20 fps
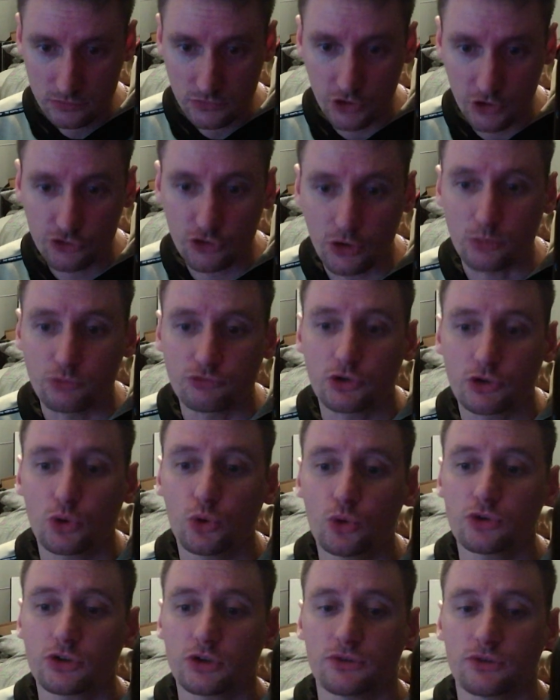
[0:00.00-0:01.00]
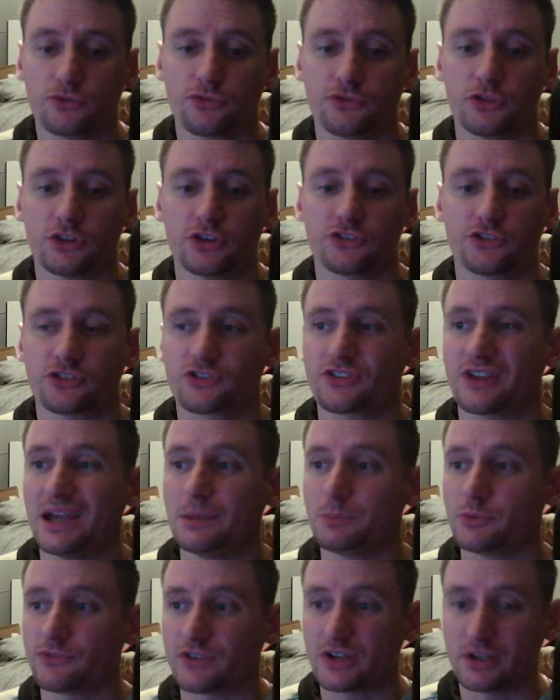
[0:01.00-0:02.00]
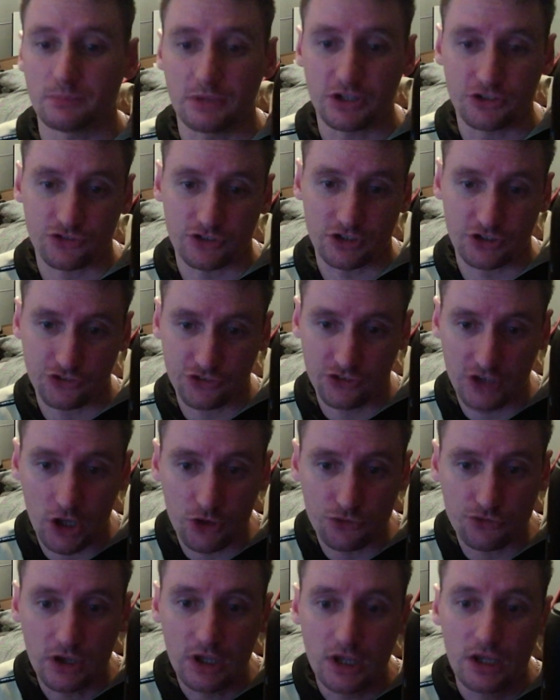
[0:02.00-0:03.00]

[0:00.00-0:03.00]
So recording for this type of animation itself